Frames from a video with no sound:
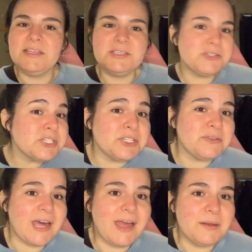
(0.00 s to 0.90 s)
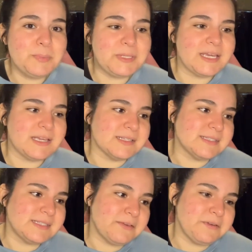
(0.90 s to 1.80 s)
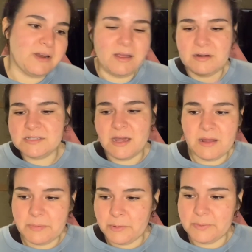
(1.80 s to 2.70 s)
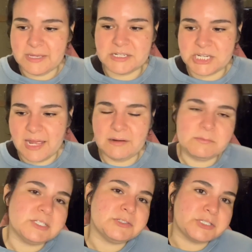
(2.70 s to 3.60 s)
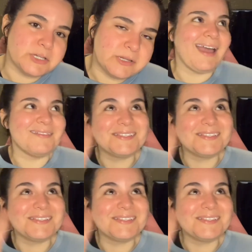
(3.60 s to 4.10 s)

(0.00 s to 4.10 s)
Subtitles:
You should do that, because if you're not going to talk about being a jet, which you should, I have